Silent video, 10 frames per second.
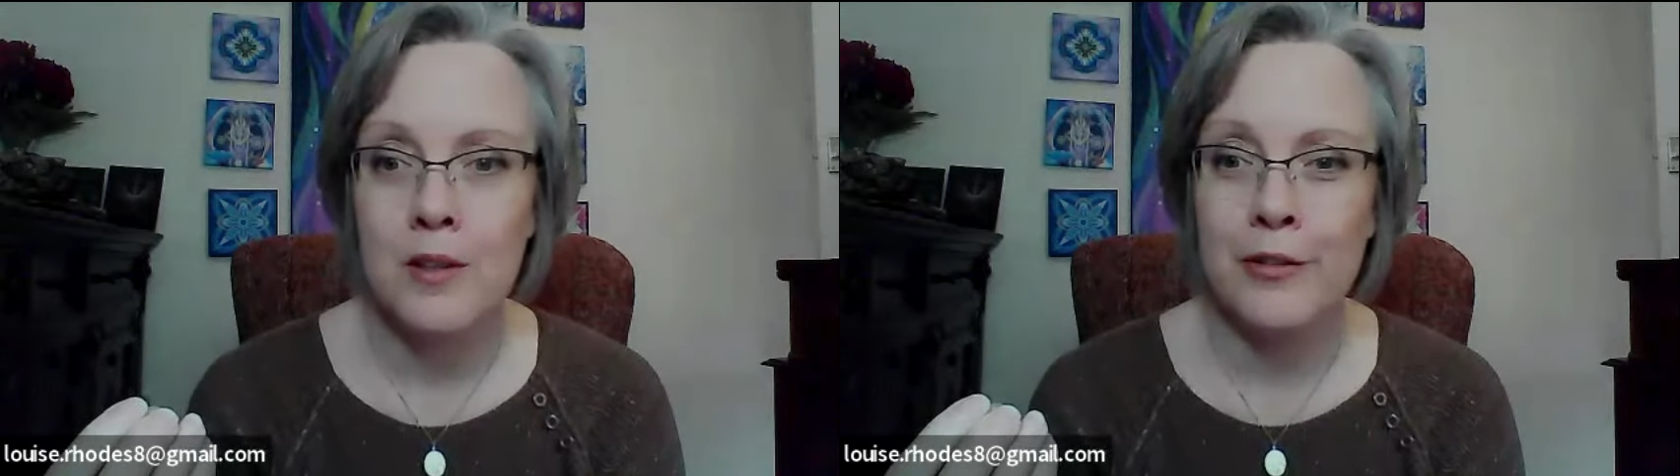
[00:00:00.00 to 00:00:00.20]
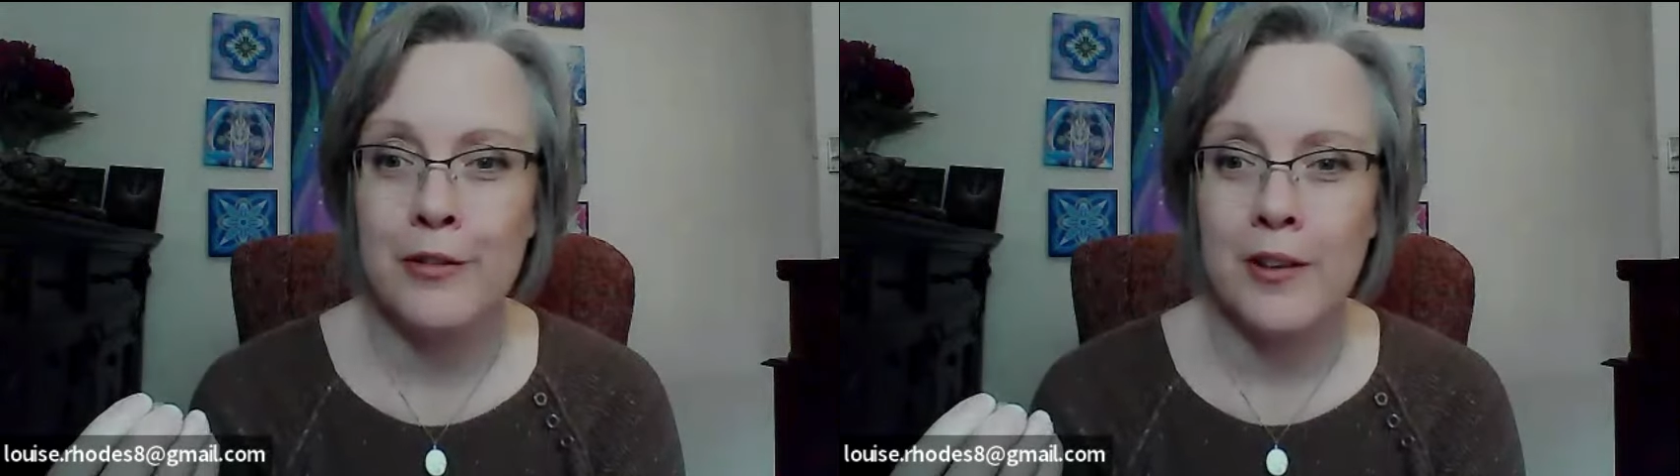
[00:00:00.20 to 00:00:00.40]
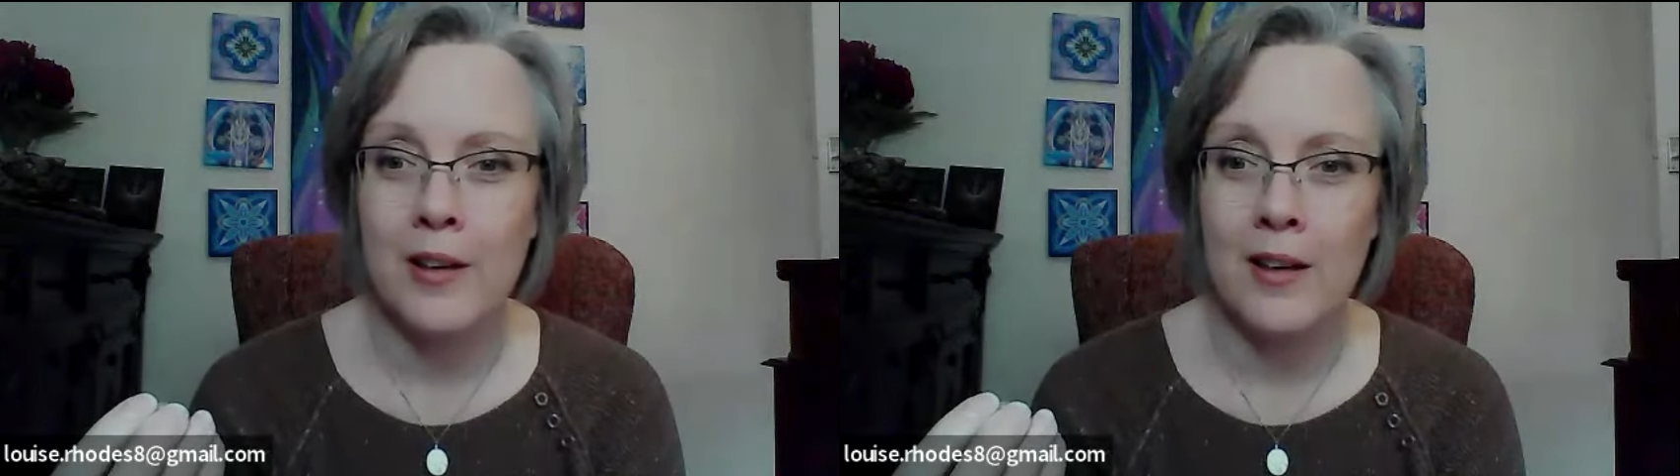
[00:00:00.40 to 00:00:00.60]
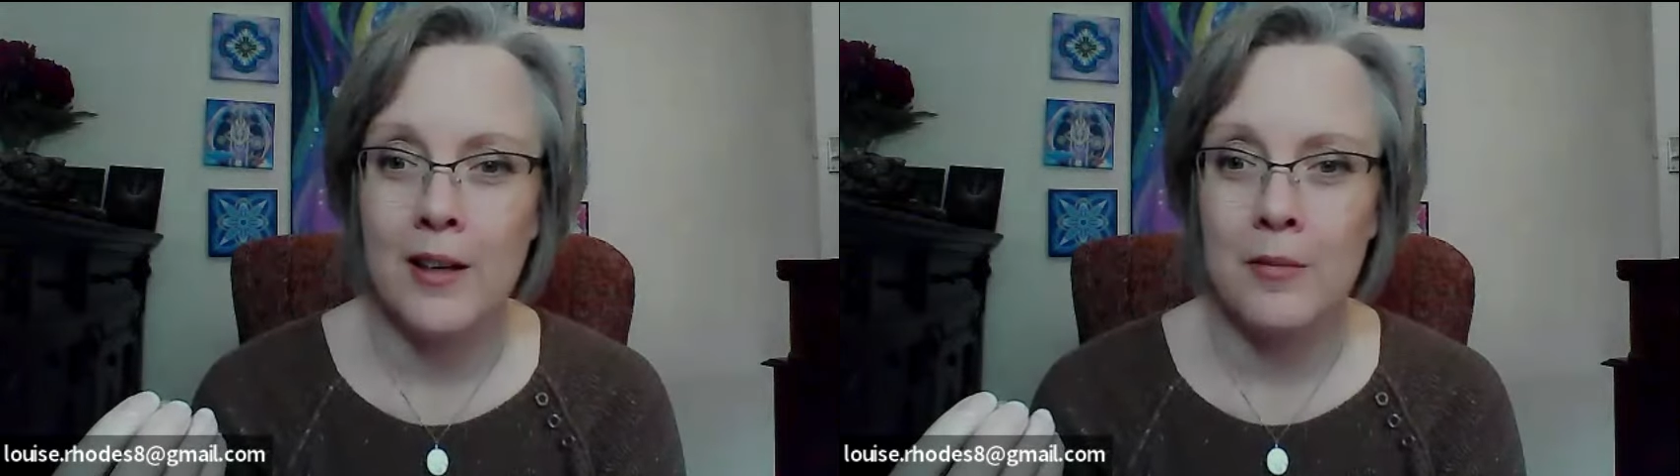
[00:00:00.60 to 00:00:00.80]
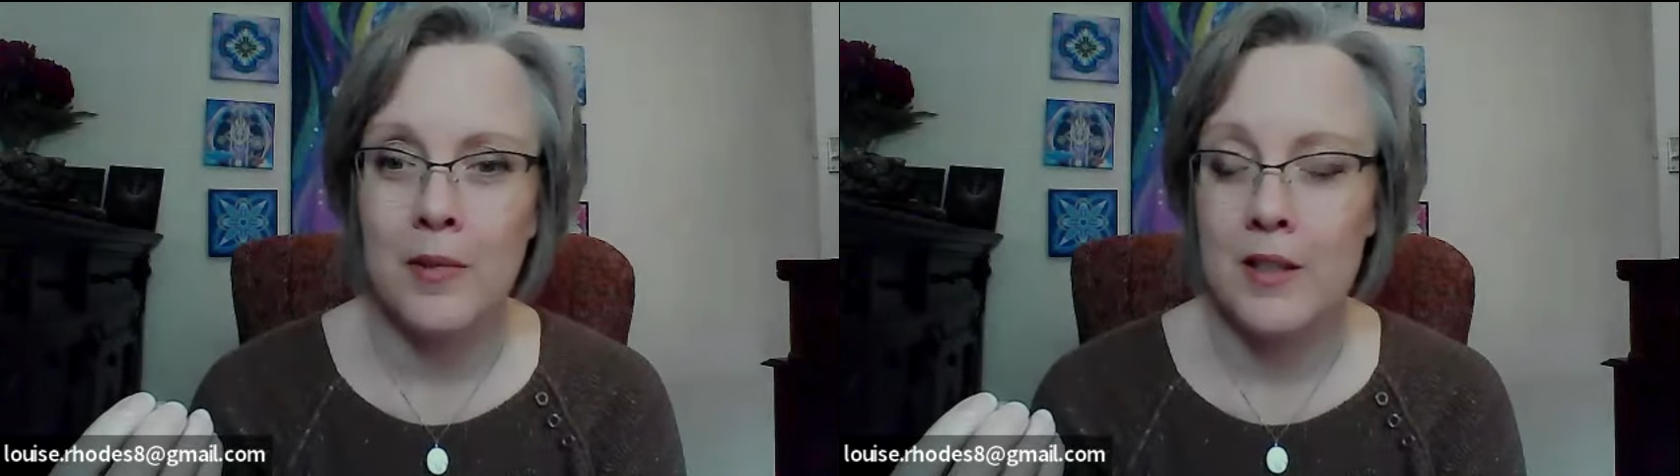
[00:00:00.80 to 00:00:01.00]
of
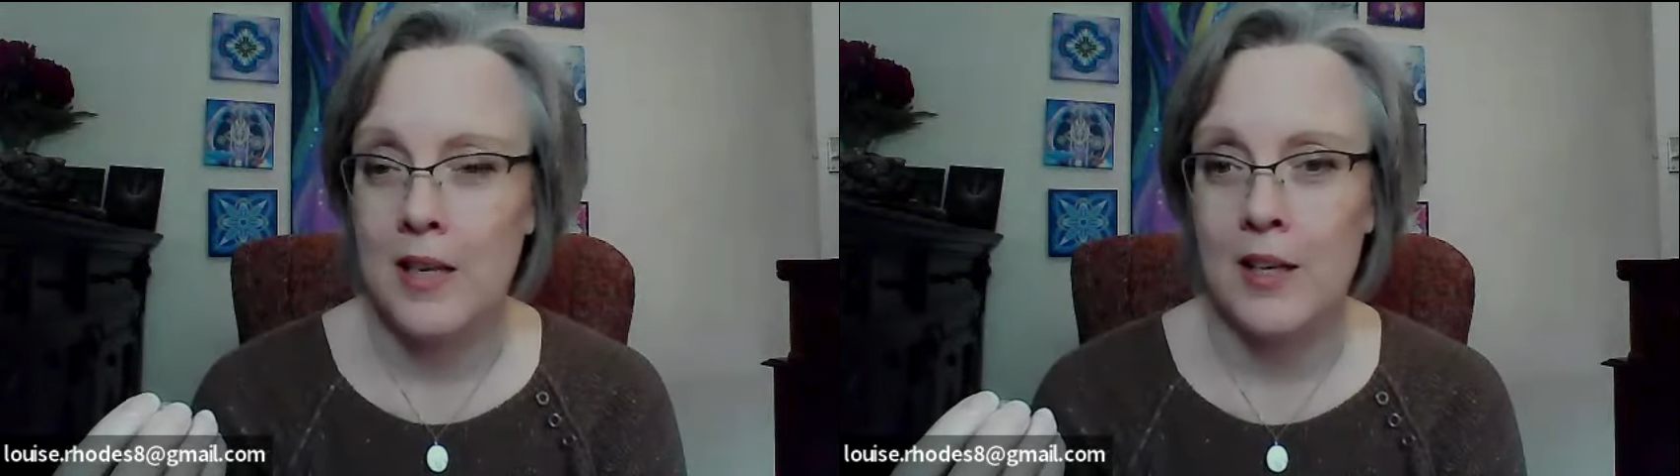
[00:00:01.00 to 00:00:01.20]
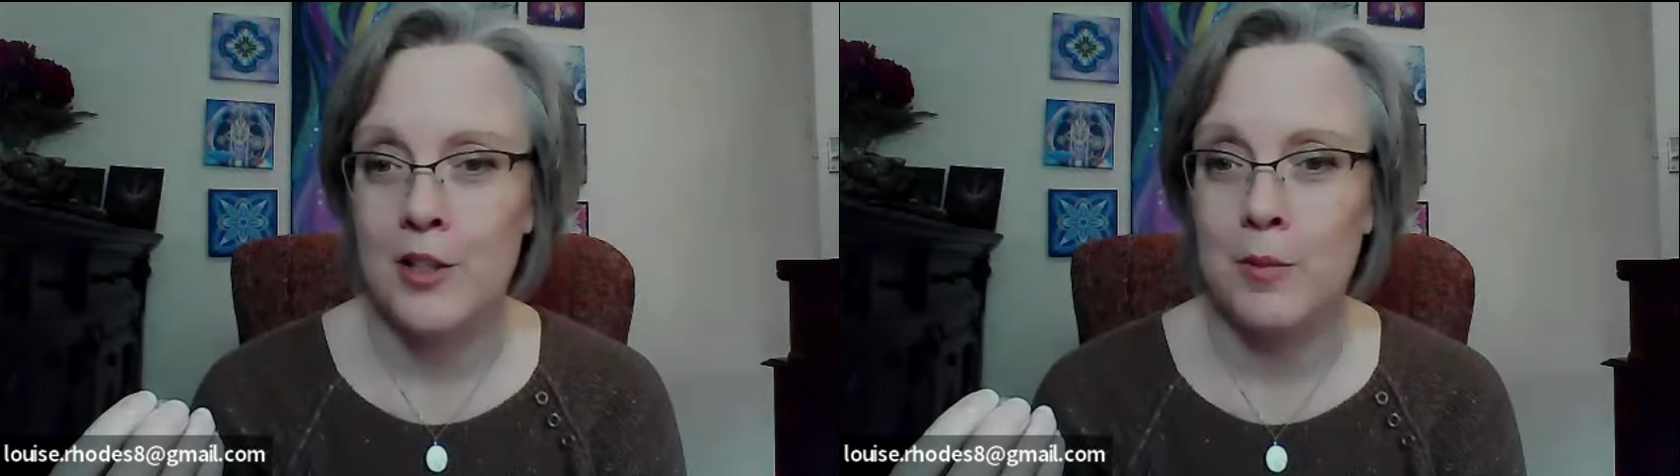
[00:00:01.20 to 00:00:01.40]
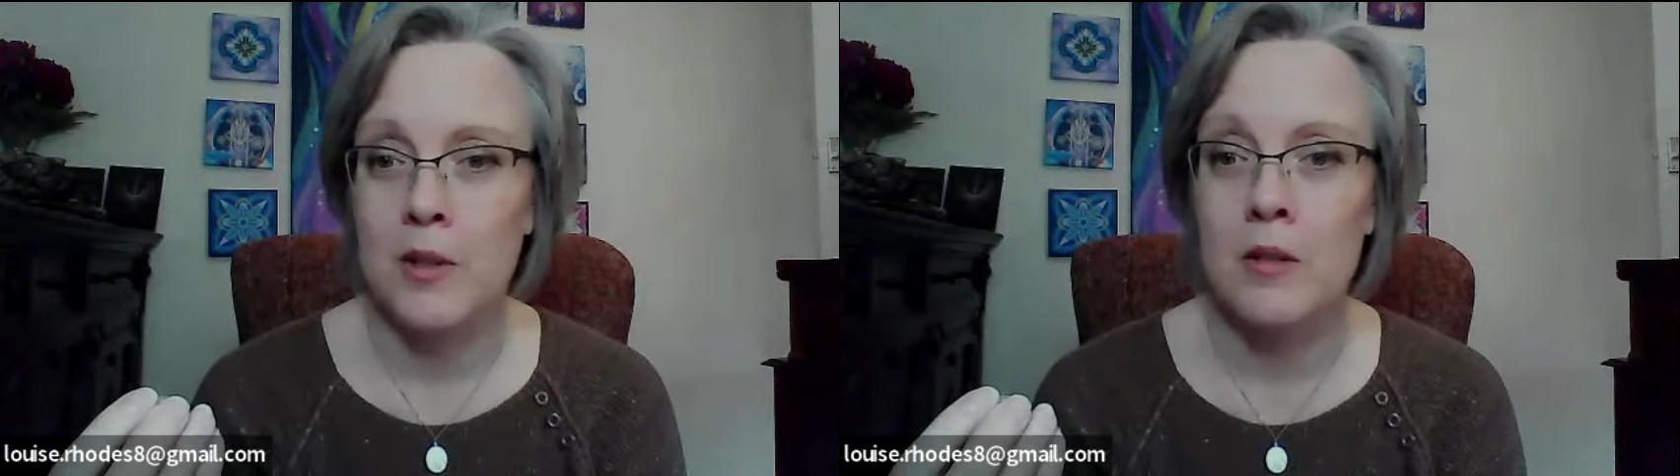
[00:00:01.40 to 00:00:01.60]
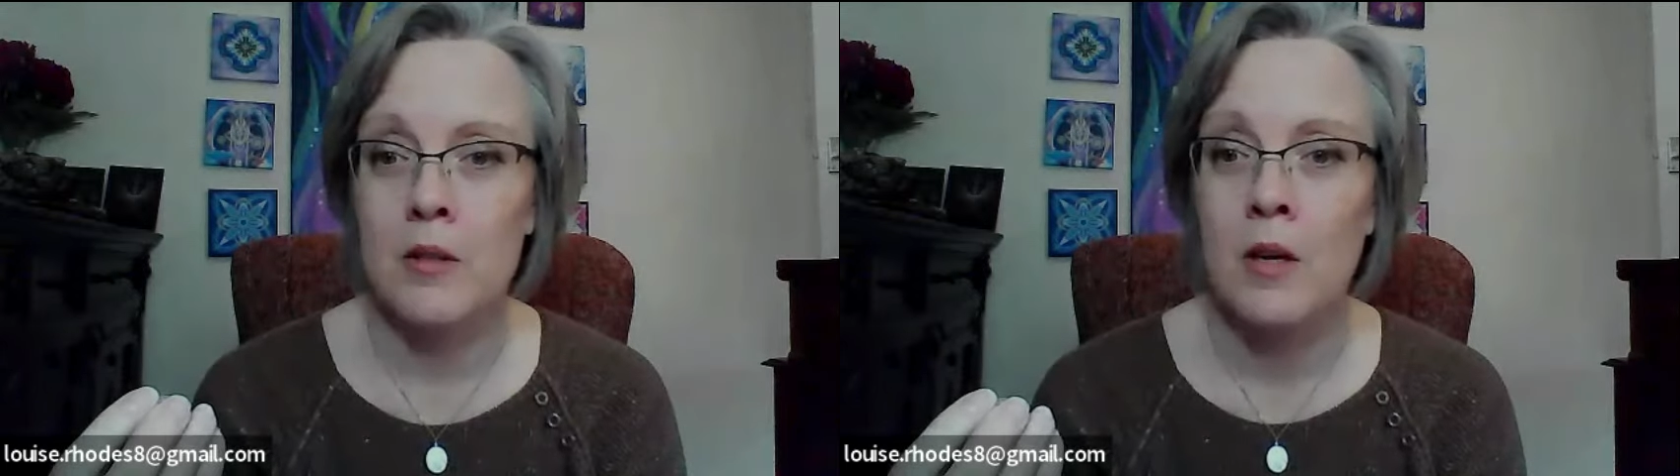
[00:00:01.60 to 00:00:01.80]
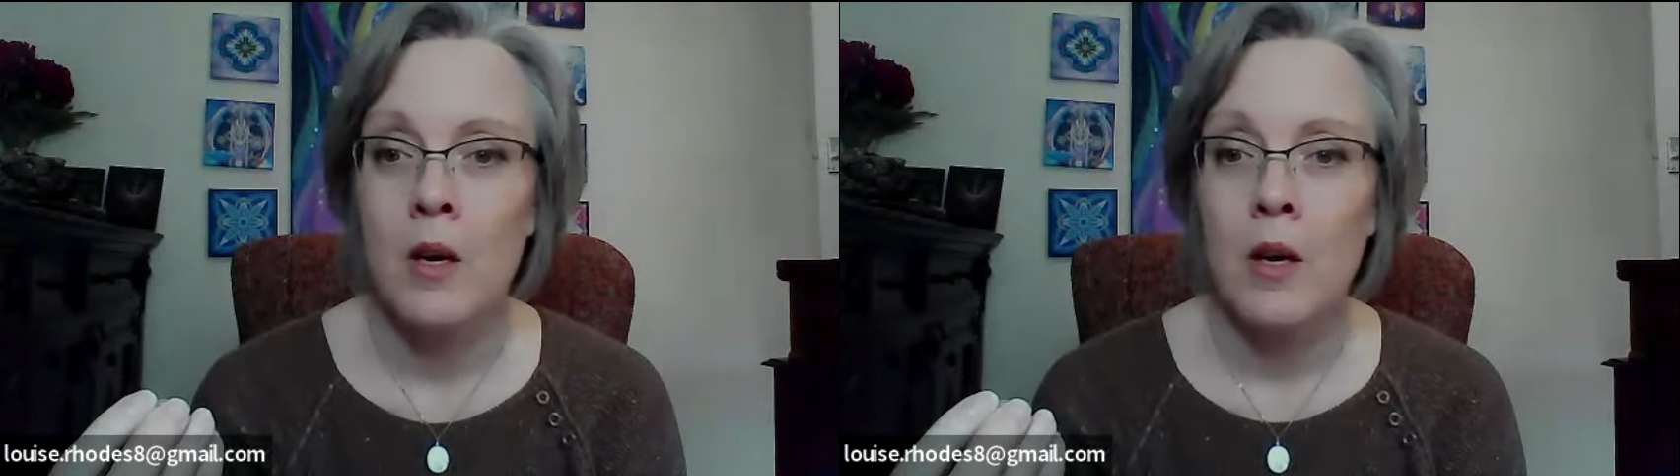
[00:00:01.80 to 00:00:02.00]

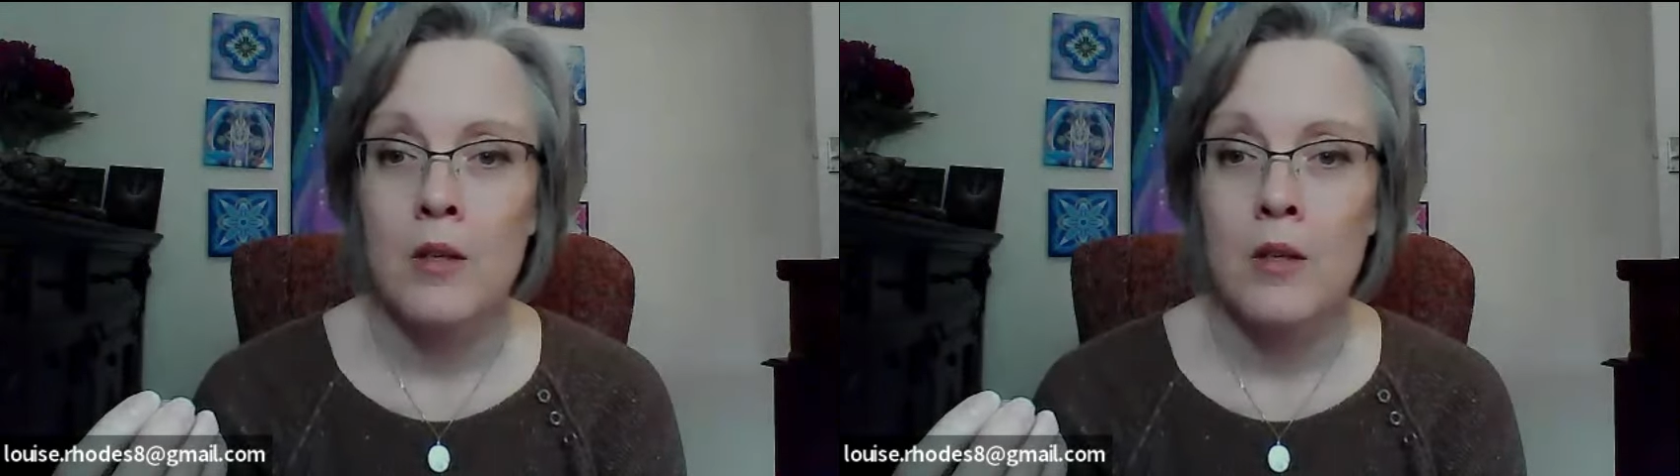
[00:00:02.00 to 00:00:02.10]
attachments.